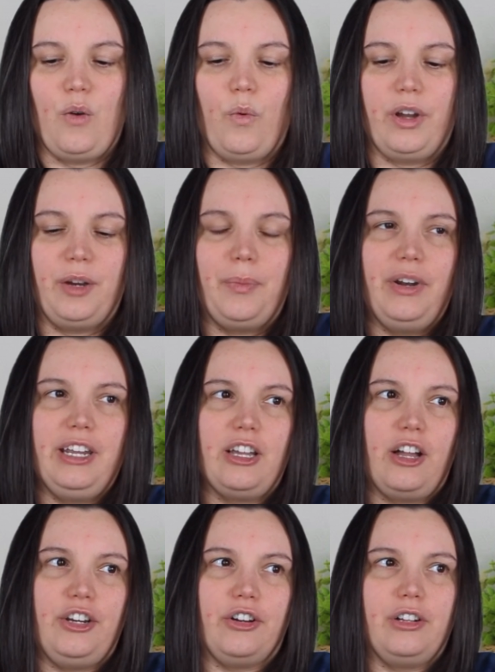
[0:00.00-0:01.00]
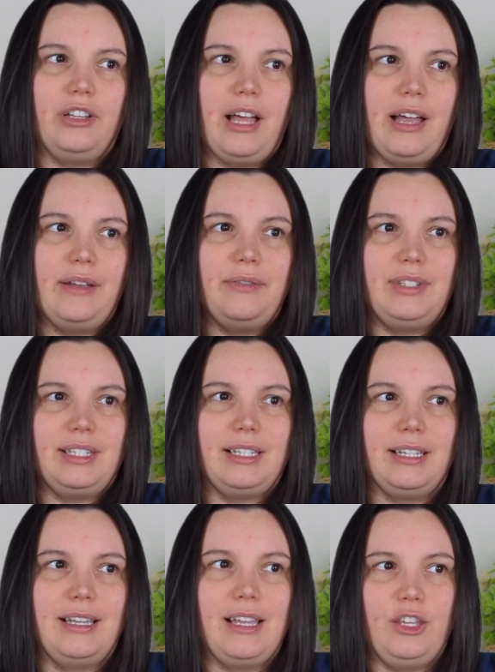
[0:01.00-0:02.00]
While you're putting on your
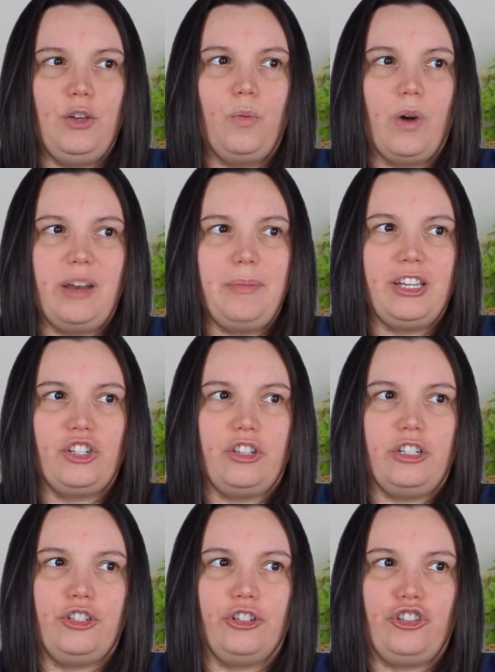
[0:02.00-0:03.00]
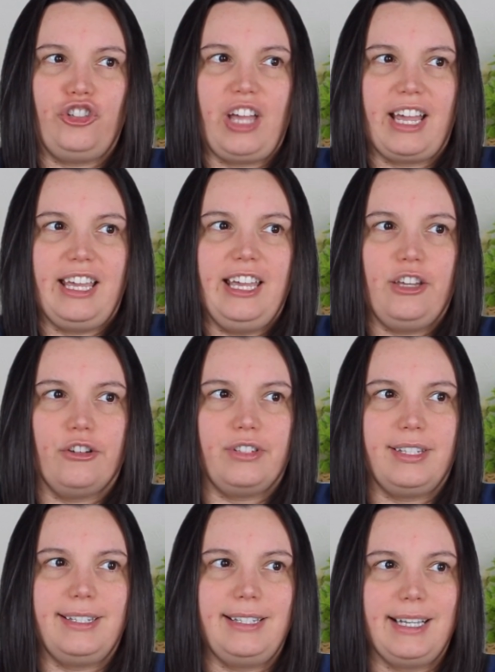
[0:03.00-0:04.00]
gloves, you want to make sure that you're checking your
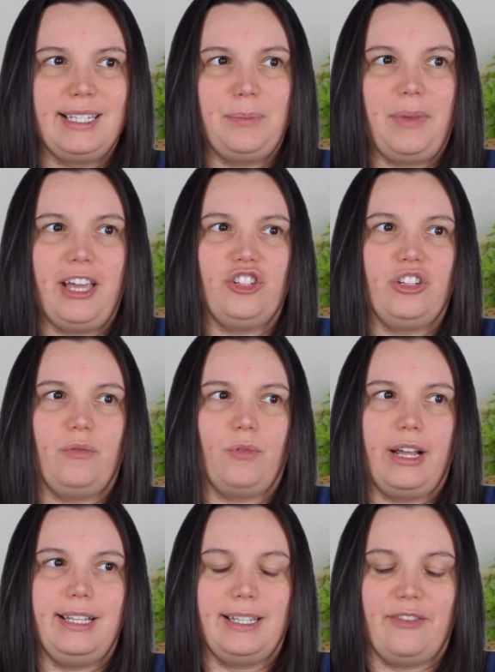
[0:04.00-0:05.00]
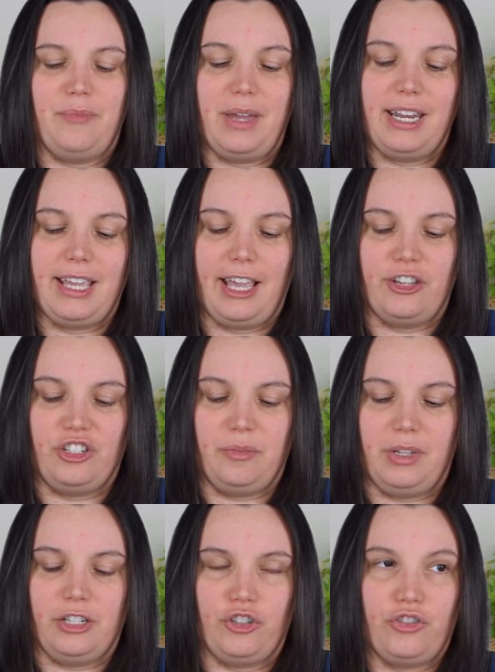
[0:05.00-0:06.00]
6 patient rights of medication
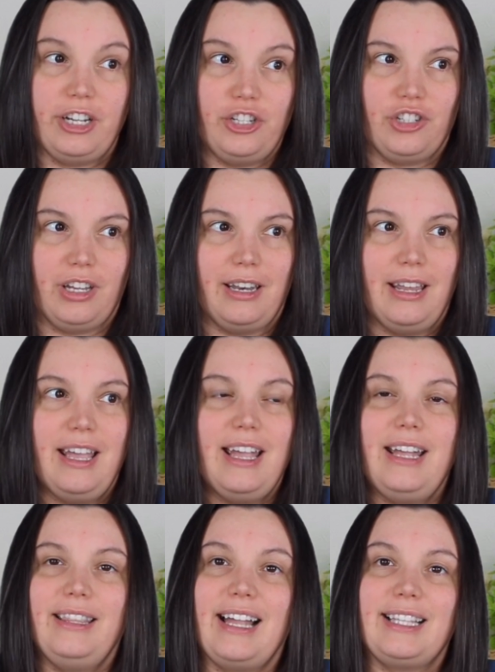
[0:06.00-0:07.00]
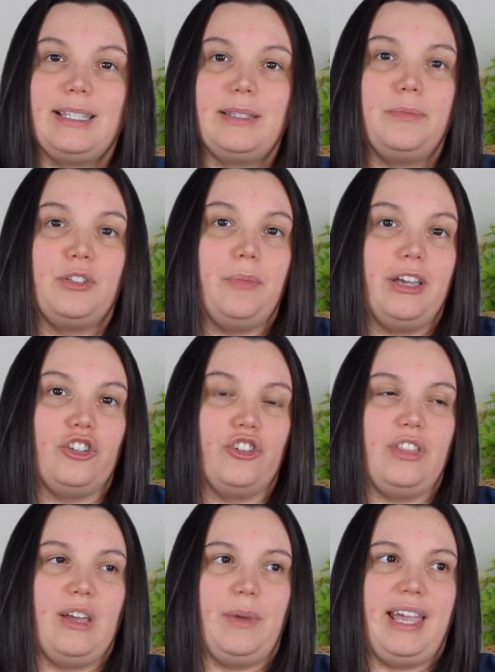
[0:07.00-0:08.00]
administration. That's to make
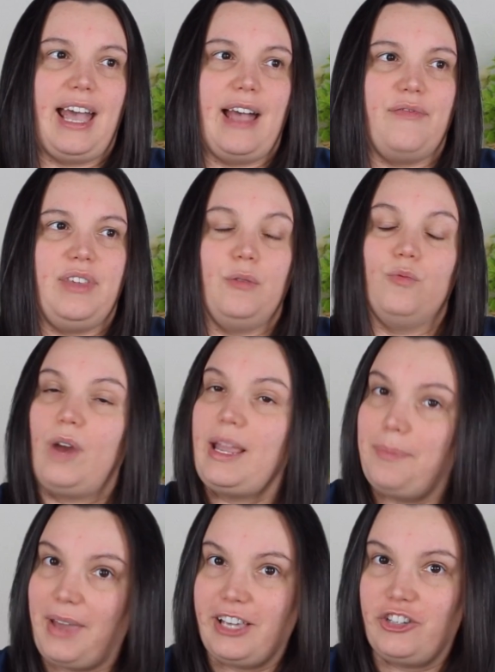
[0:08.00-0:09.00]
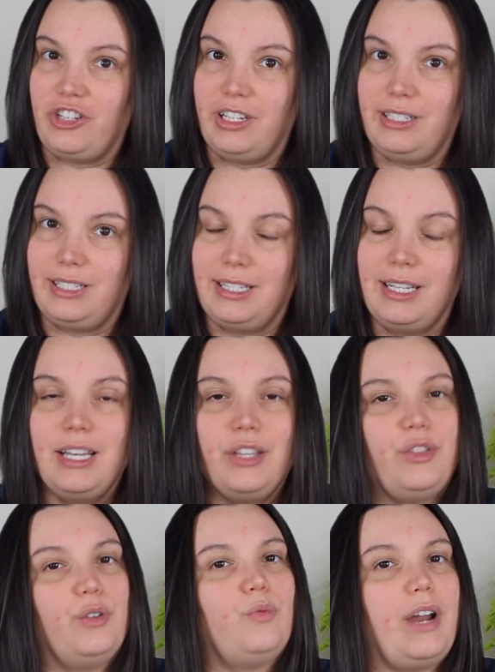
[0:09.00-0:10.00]
sure that we have the right patient,
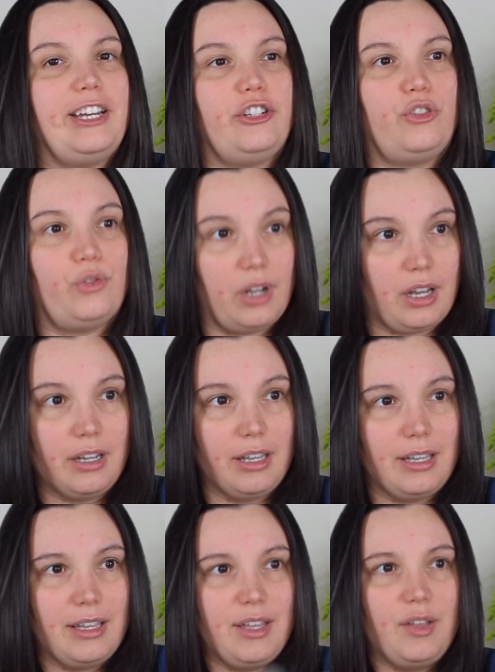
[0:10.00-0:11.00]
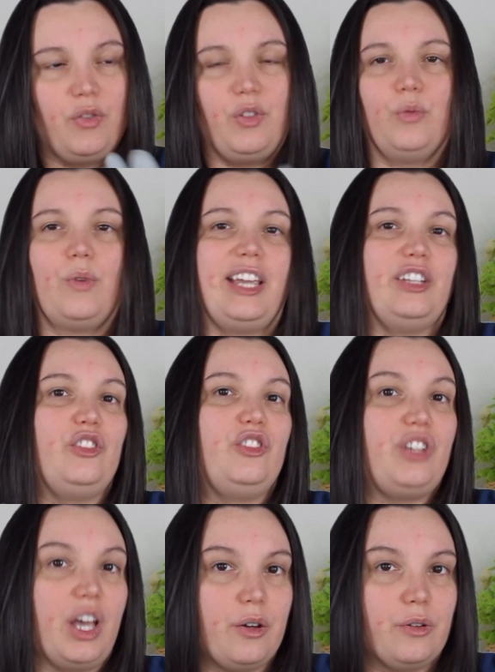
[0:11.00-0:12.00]
the right drug, the right
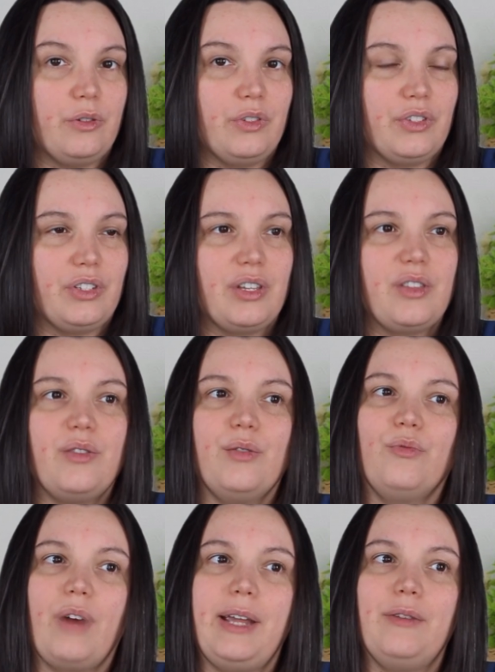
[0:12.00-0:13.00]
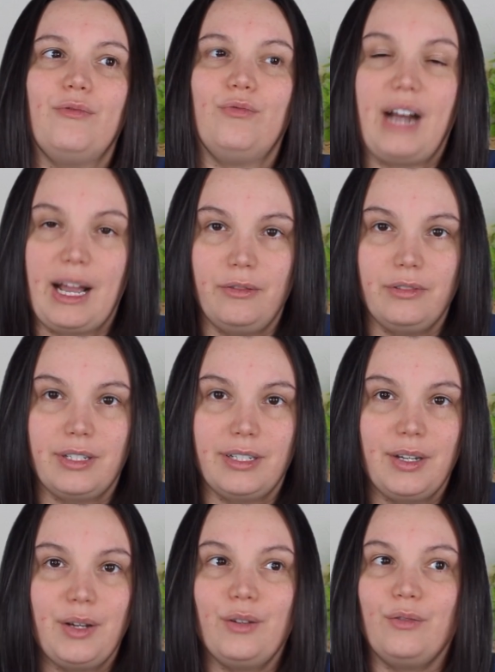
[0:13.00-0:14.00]
dose, the right
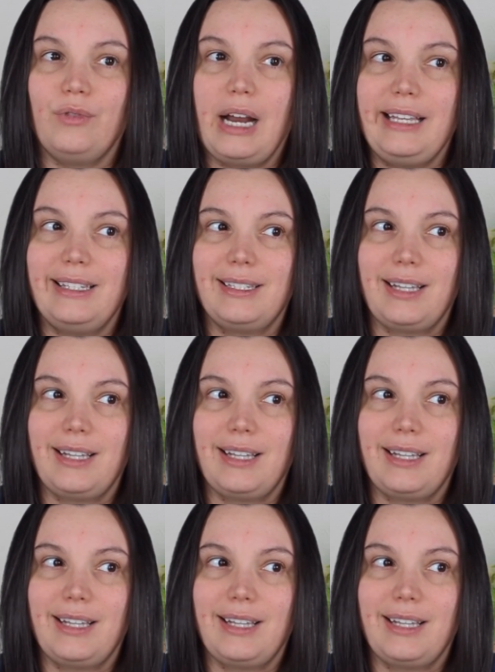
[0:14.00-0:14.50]
route, right